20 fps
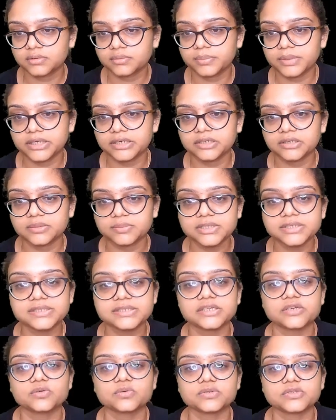b term is
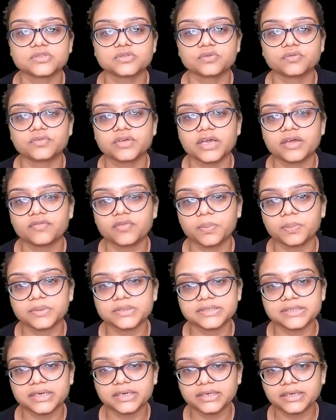0. So we have
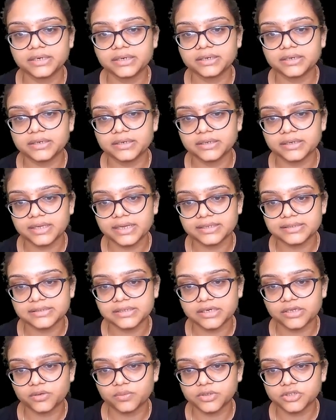represented it as an
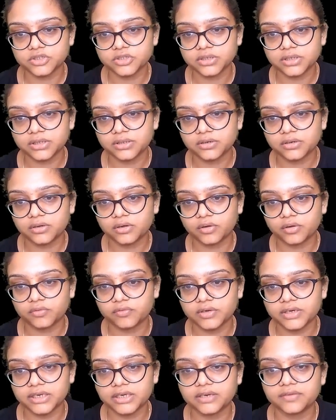equation of
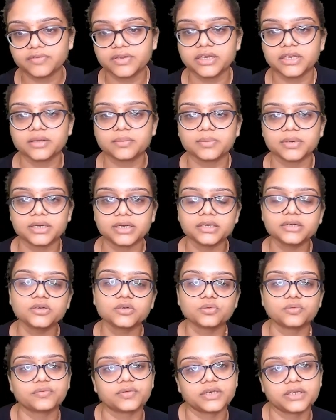linear variable in
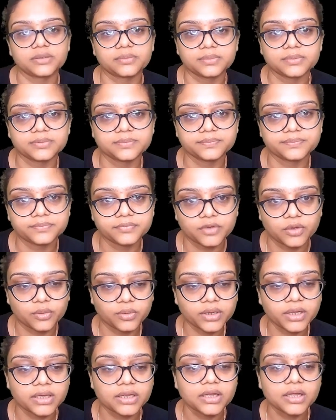2.
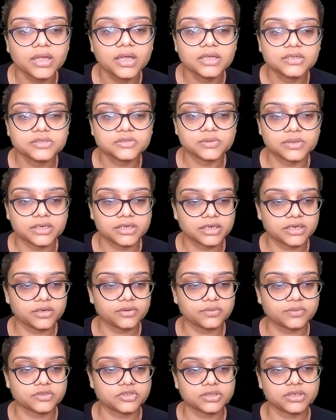Okay, so linear
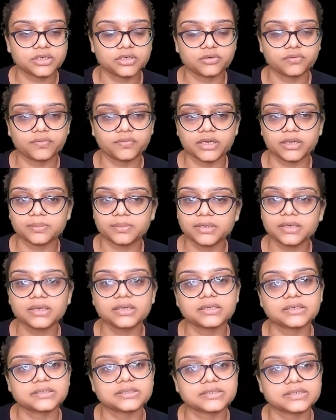equation into variable
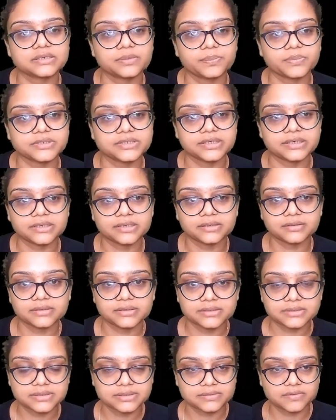is represented
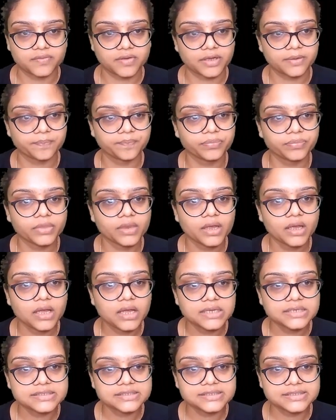this way.
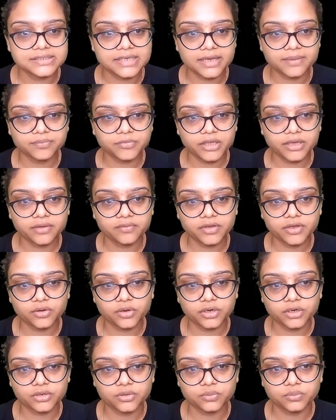Same thing we're
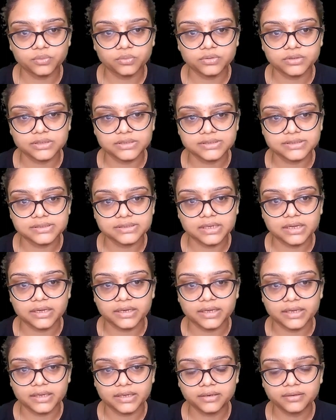gonna do this
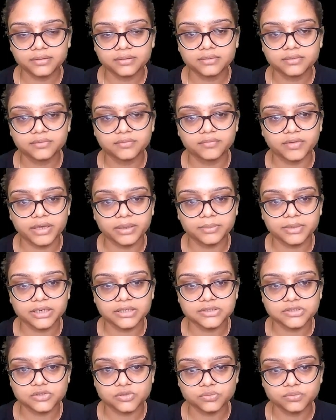again. Y
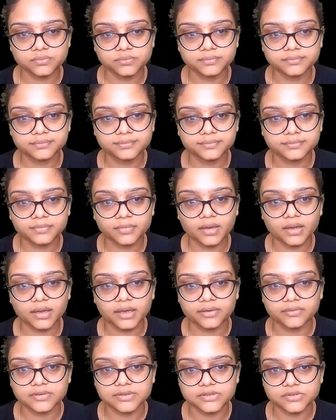minus 2
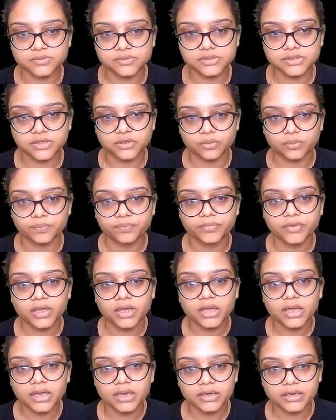equals to 0.
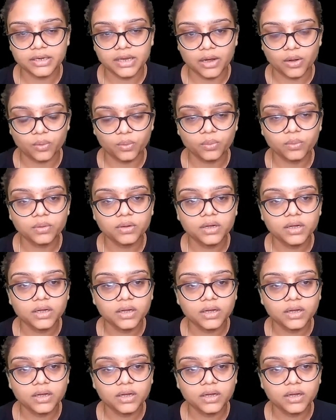Now